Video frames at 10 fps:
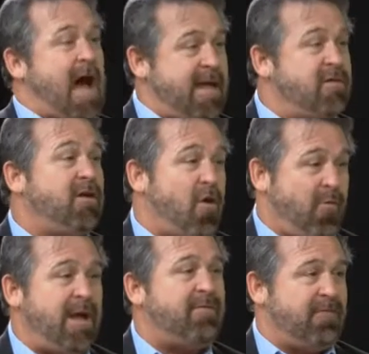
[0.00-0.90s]
I even
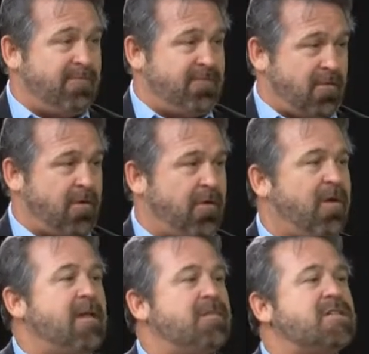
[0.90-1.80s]
go even
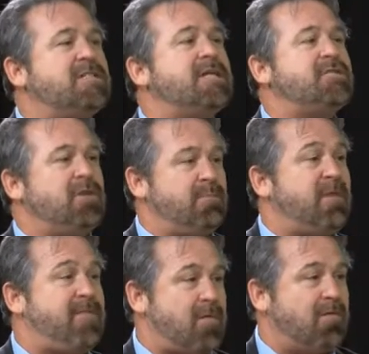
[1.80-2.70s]
further. The system,
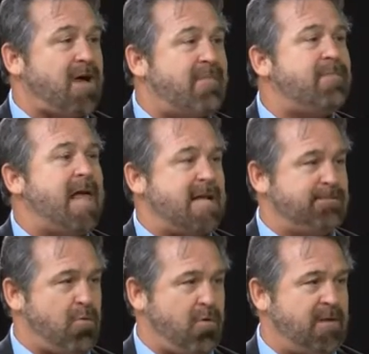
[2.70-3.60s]
the federal government,
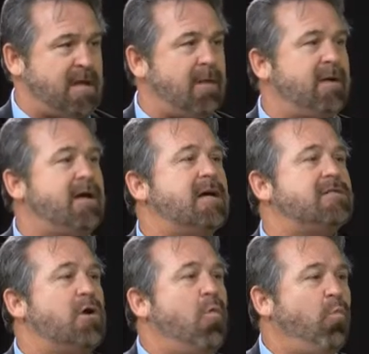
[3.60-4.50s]
has broken down
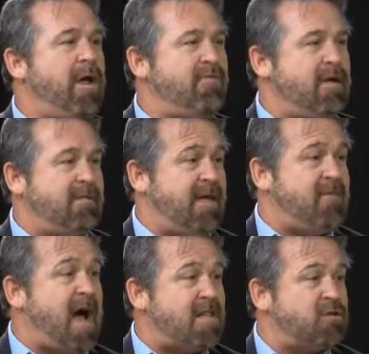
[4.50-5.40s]
because
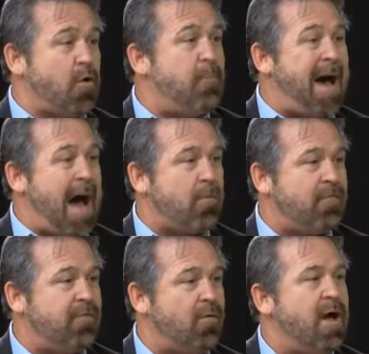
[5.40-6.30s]
they've gotten so
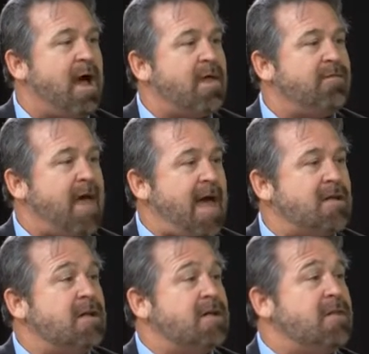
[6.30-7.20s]
powerful
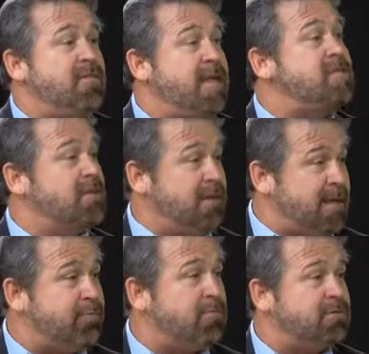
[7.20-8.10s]
that these
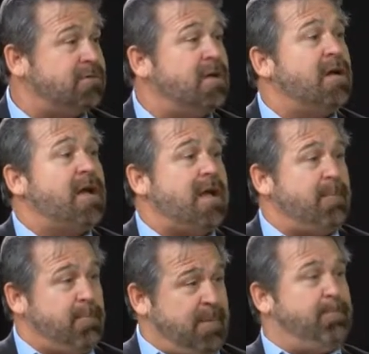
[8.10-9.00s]
liberals,
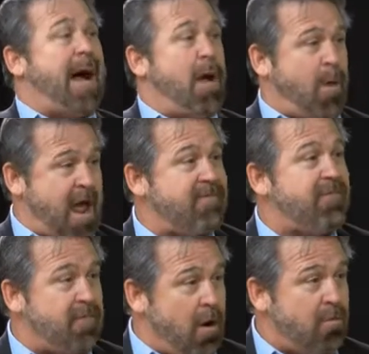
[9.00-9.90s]
by way of
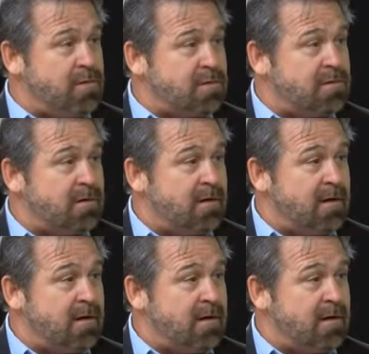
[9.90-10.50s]
a vote,